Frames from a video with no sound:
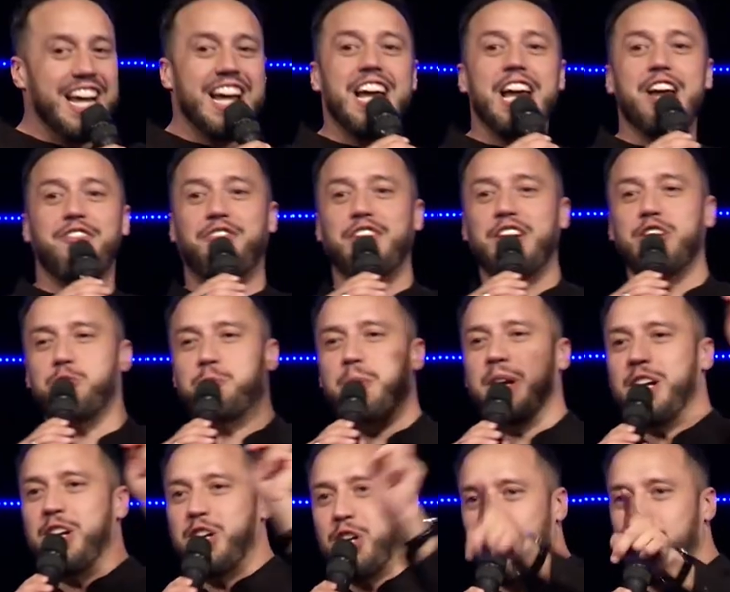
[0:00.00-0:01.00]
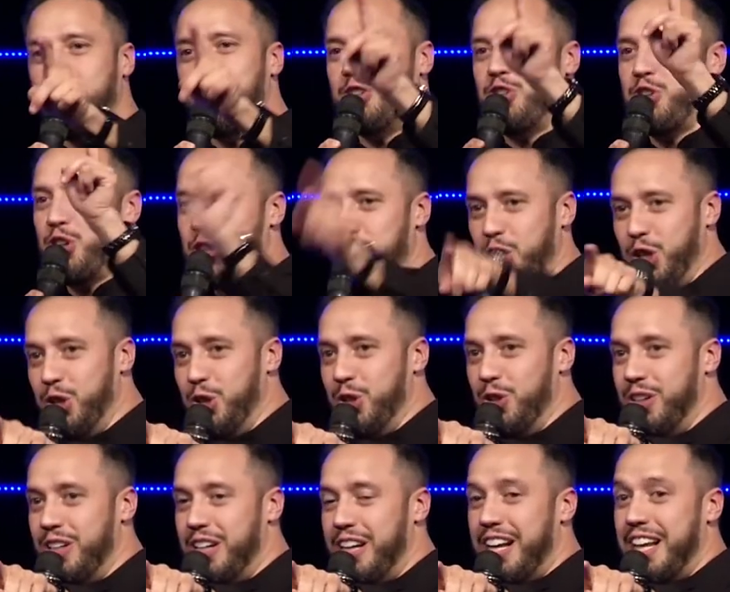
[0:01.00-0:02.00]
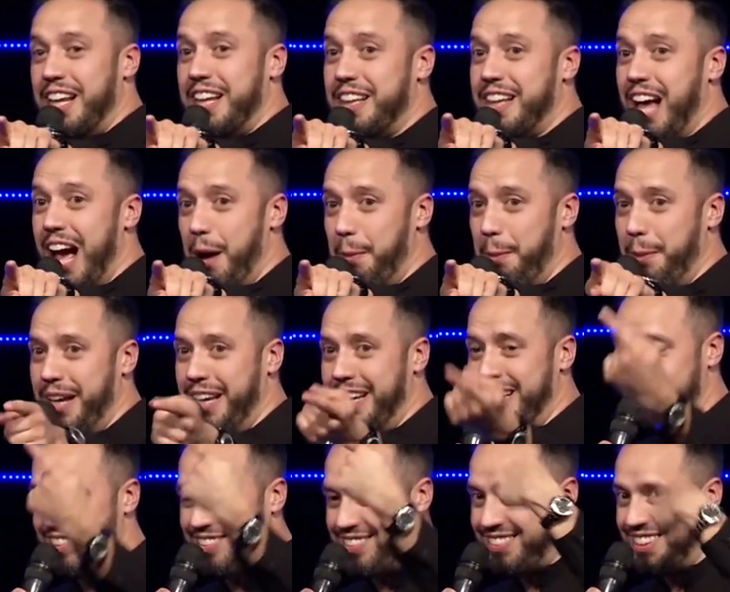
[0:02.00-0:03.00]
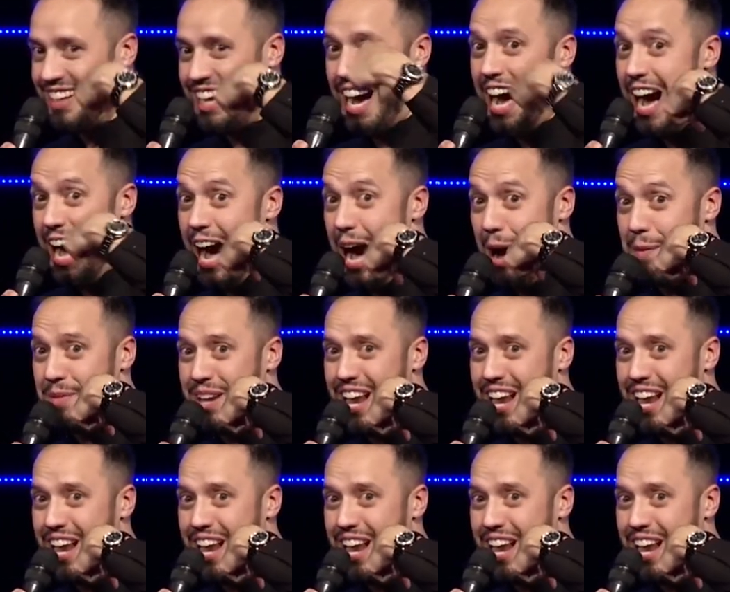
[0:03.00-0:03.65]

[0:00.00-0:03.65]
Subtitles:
if he's been good to you, that means I'm